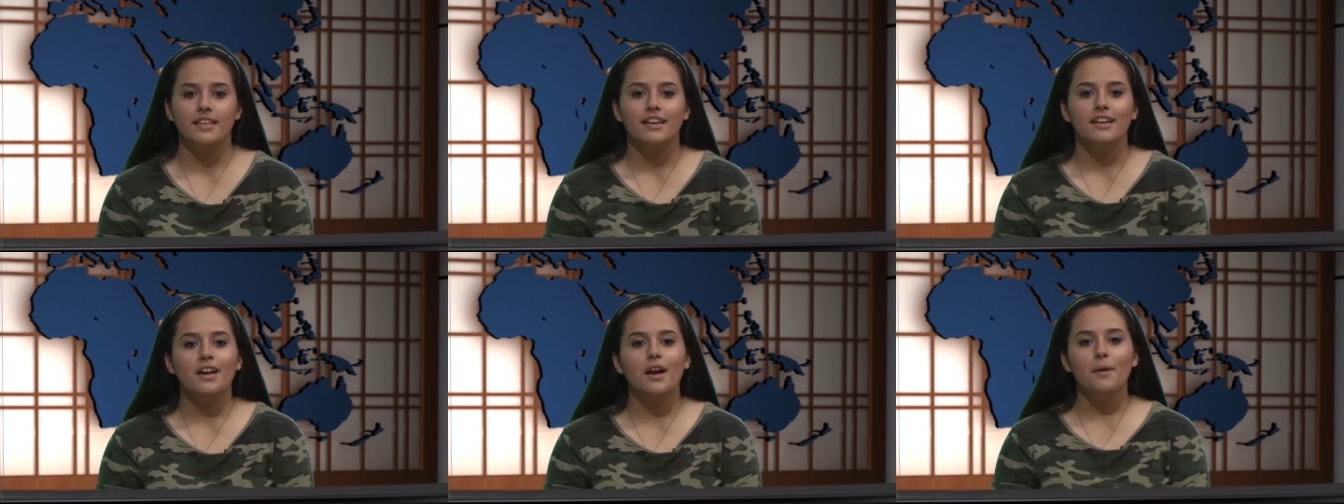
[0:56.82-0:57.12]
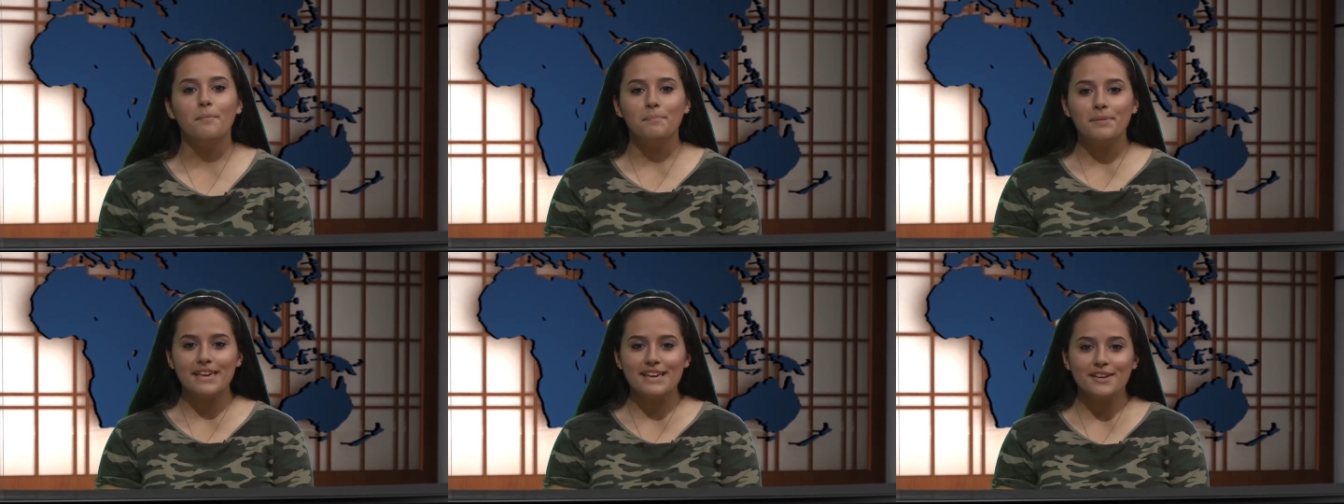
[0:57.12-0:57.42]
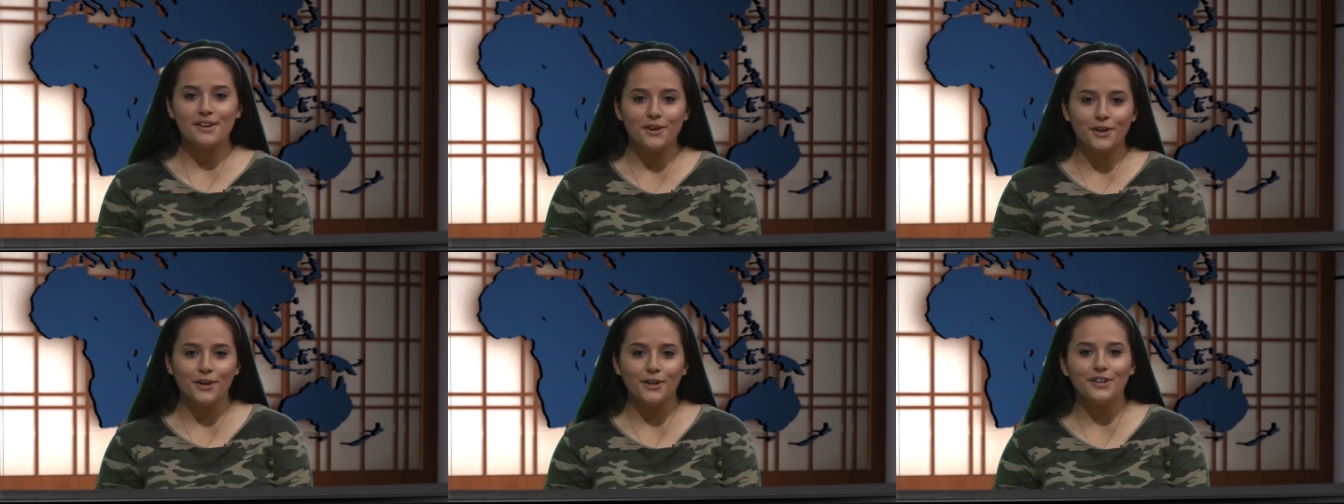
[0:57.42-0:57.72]
Come be
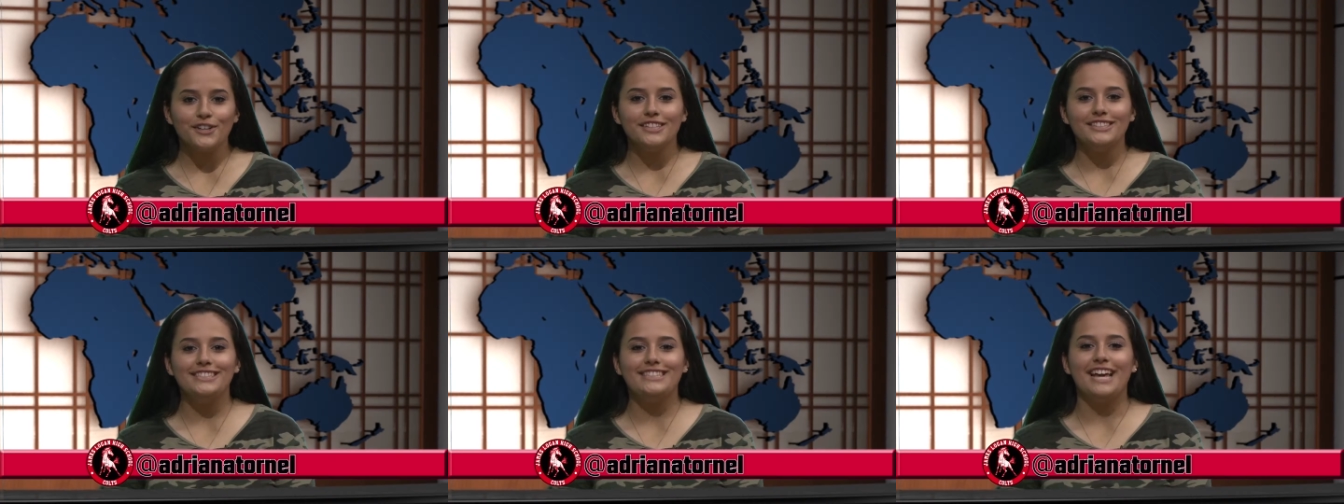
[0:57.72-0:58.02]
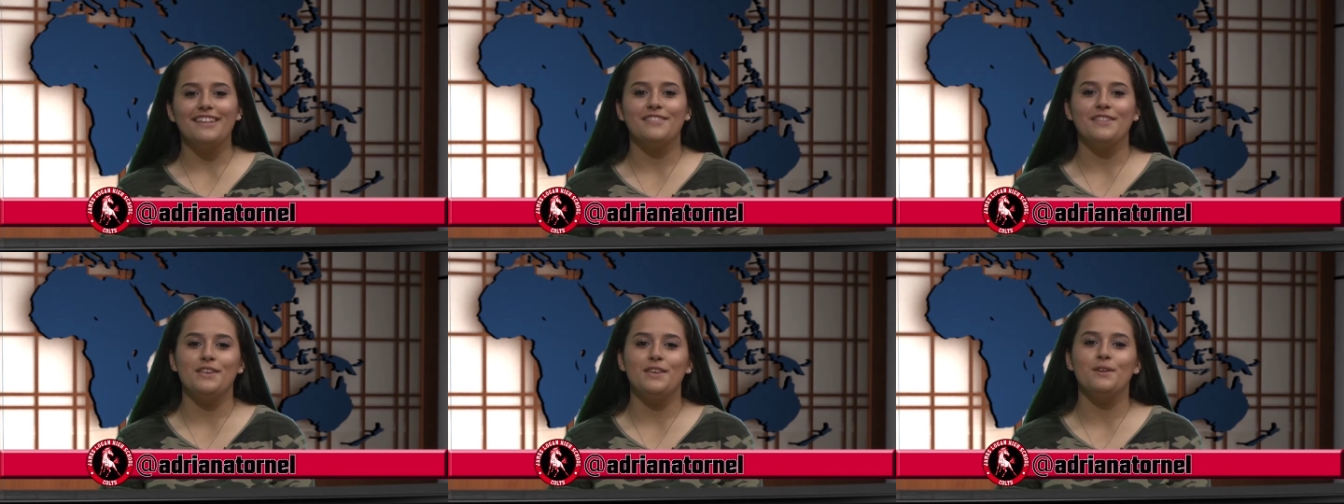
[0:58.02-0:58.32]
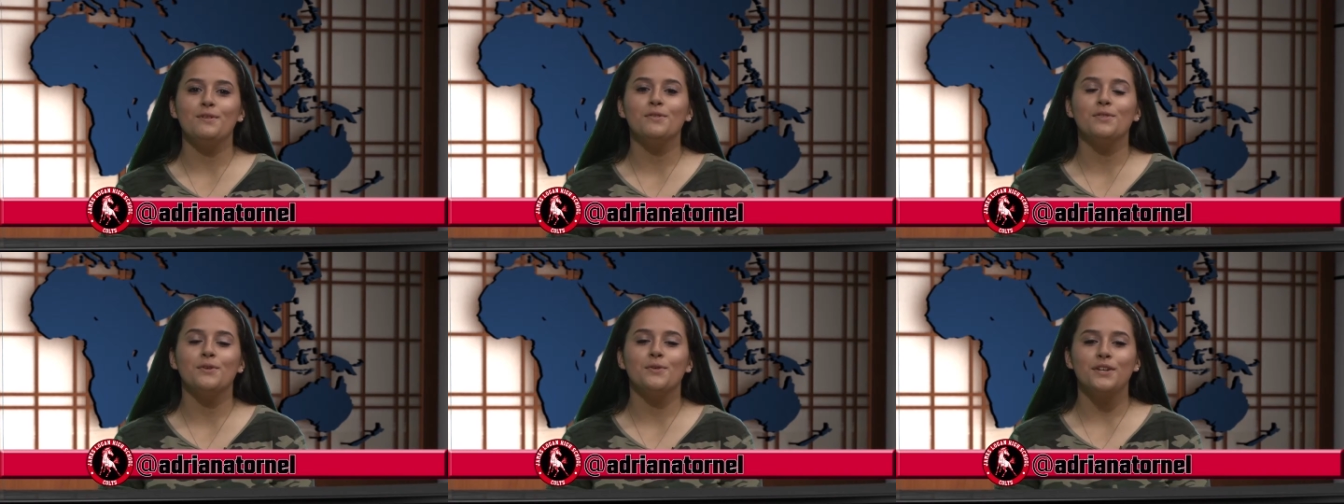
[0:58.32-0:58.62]
encouraged at the
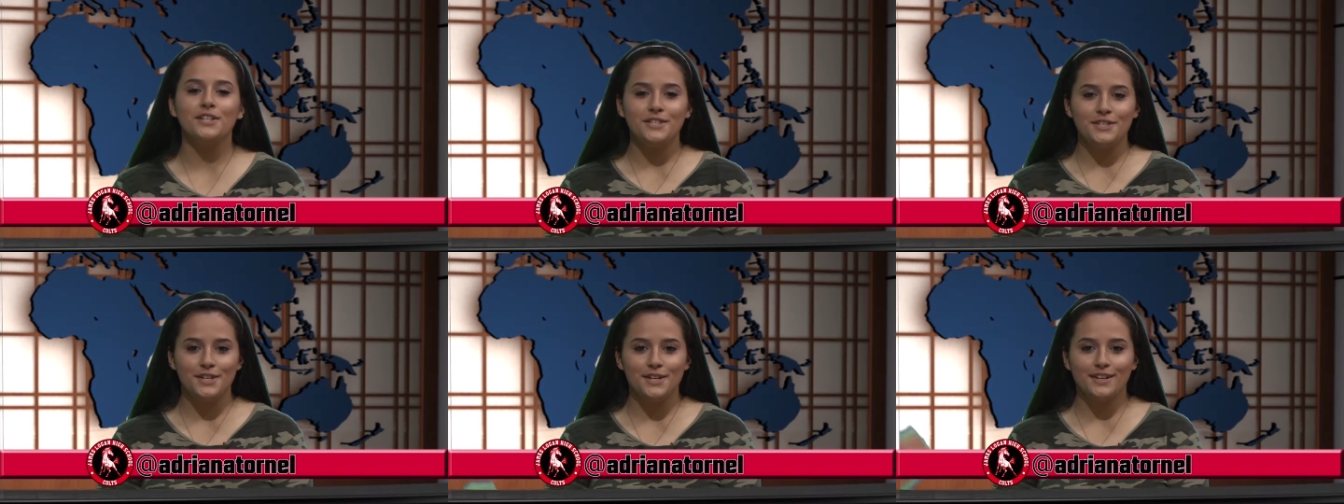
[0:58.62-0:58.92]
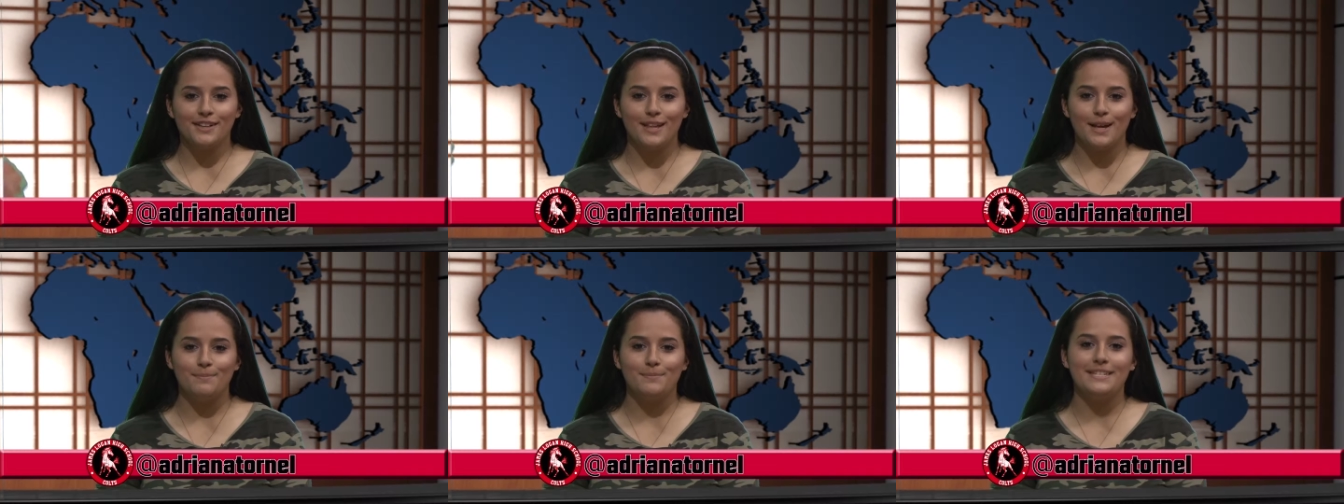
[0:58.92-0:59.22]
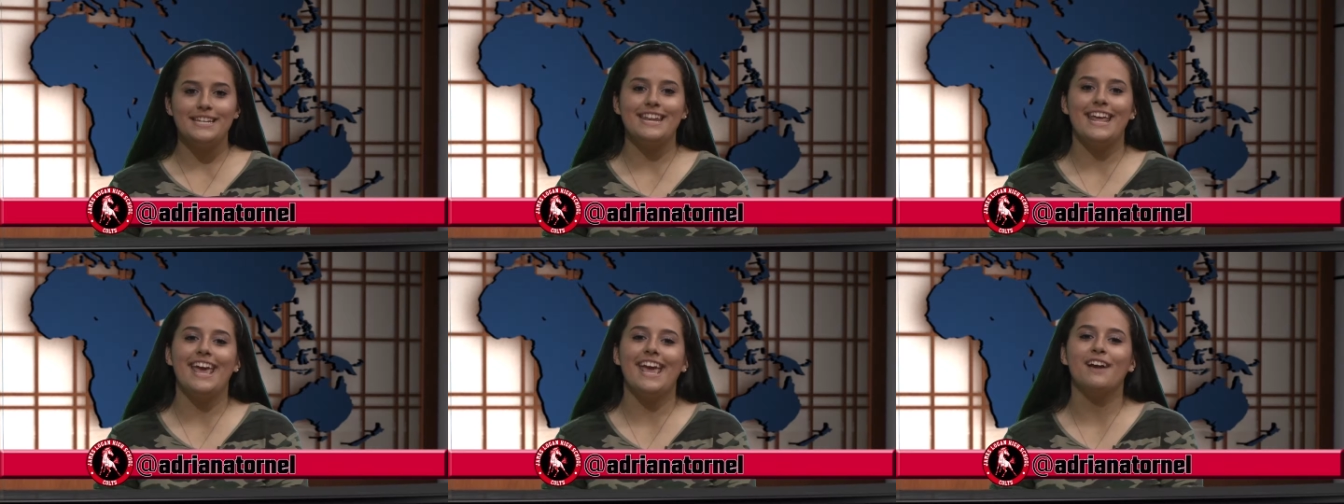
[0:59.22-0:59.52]
Youth Christian Club
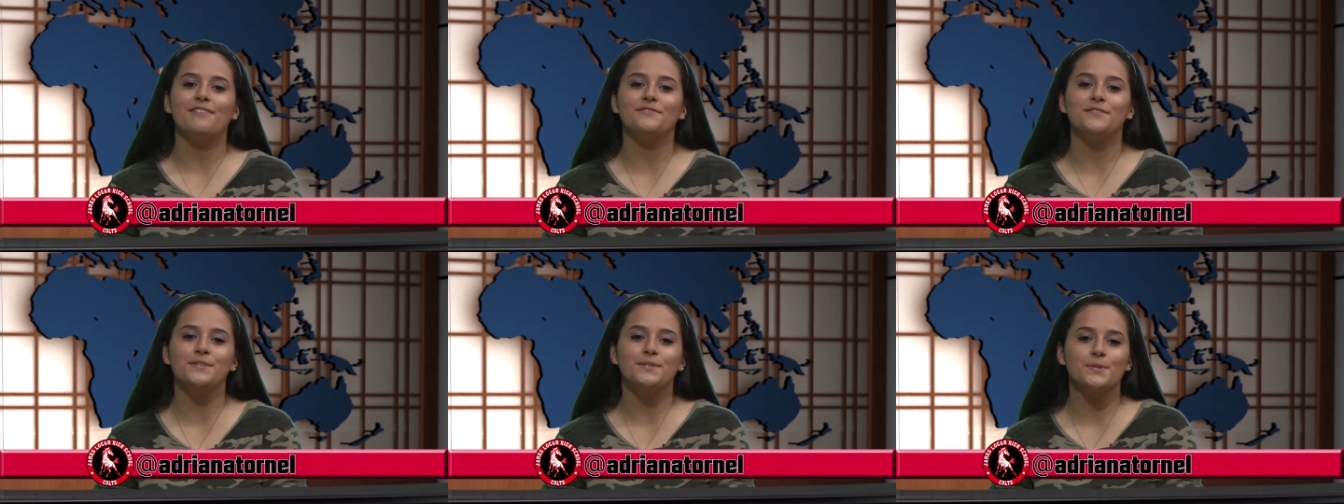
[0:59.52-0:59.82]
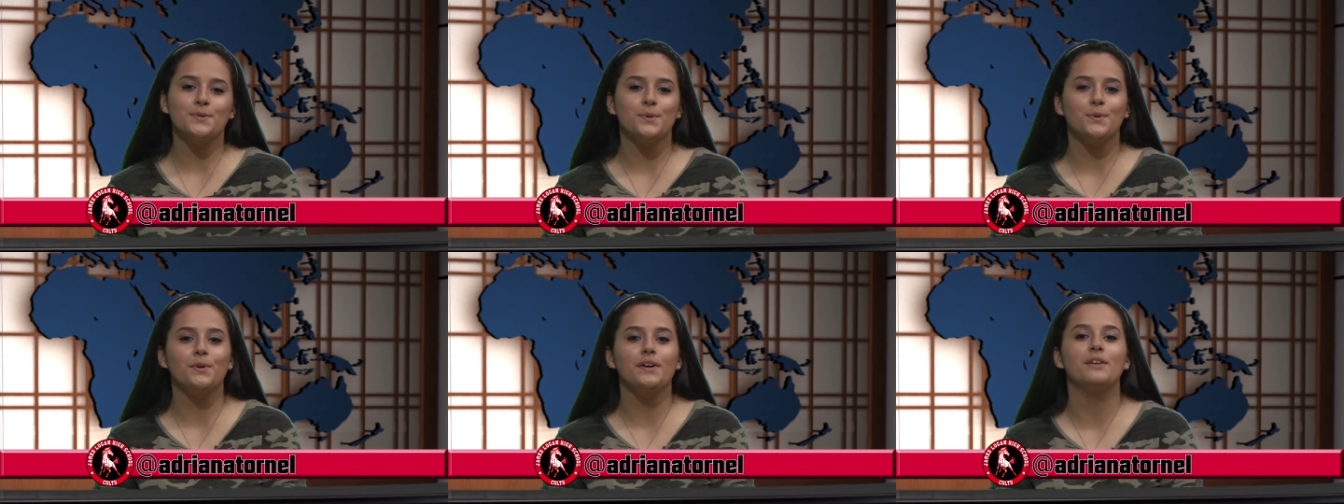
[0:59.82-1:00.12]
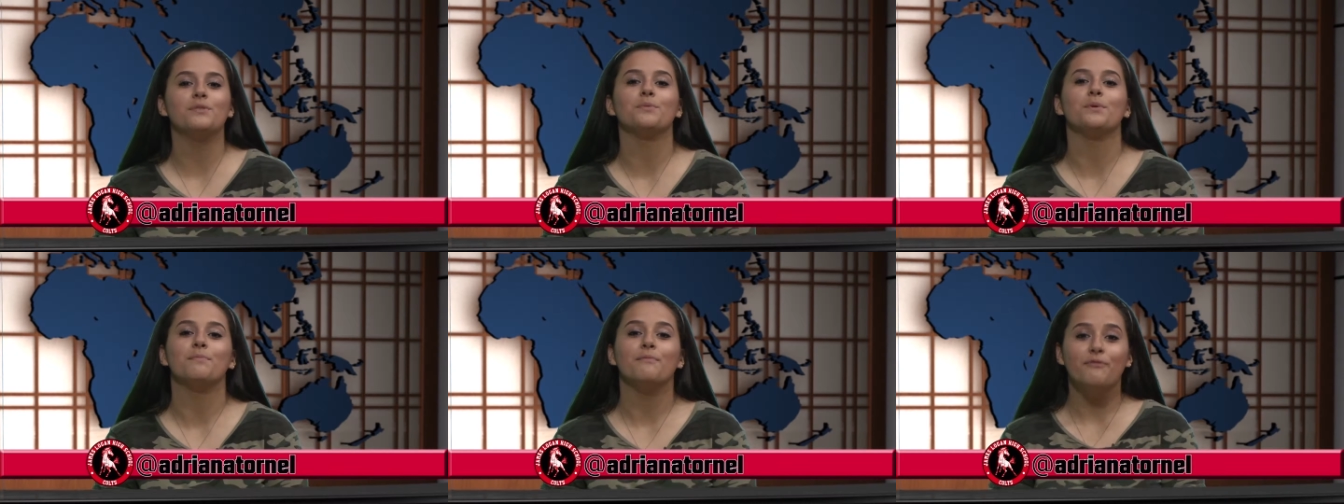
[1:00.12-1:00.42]
today after school
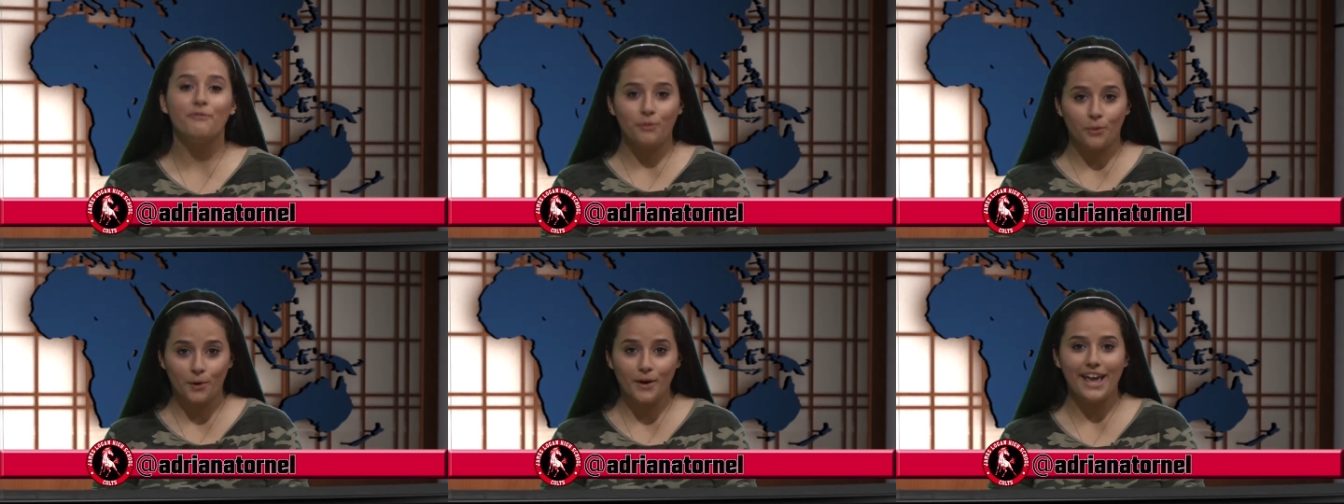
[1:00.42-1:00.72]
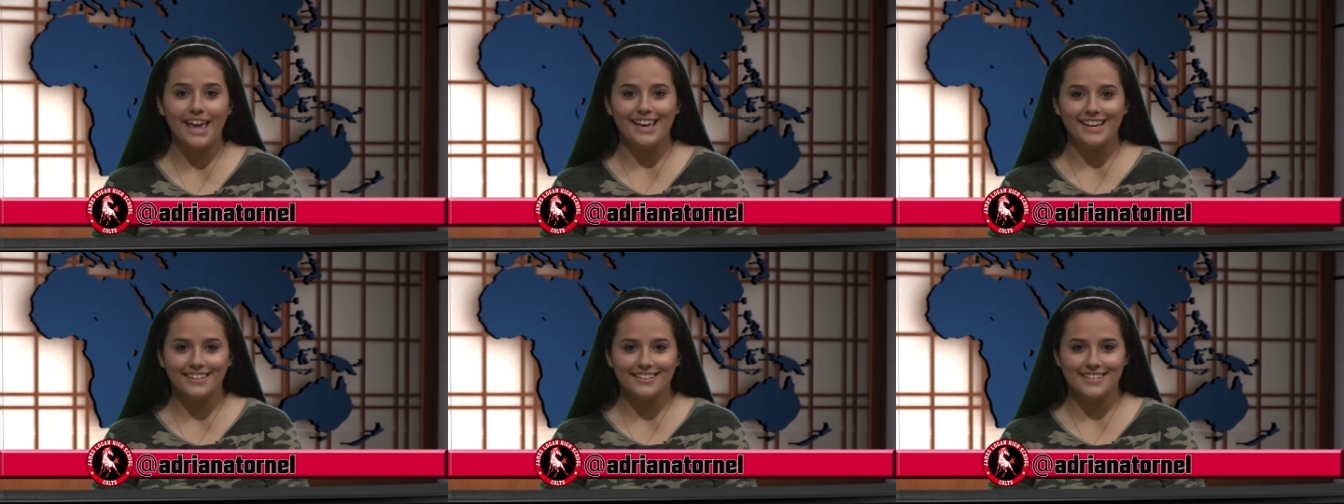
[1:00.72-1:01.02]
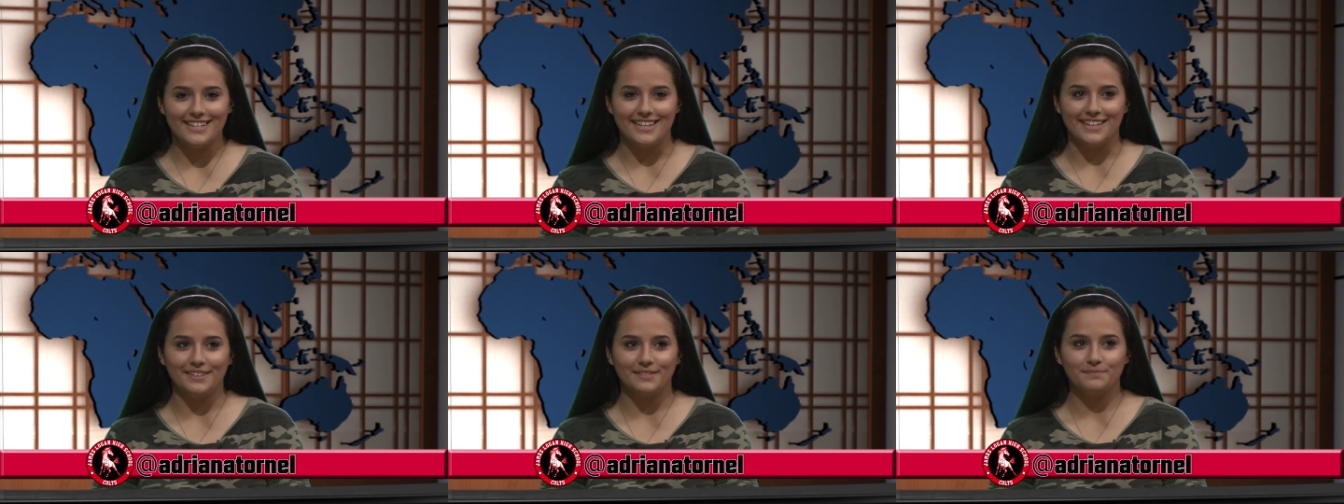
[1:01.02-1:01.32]
in room 418.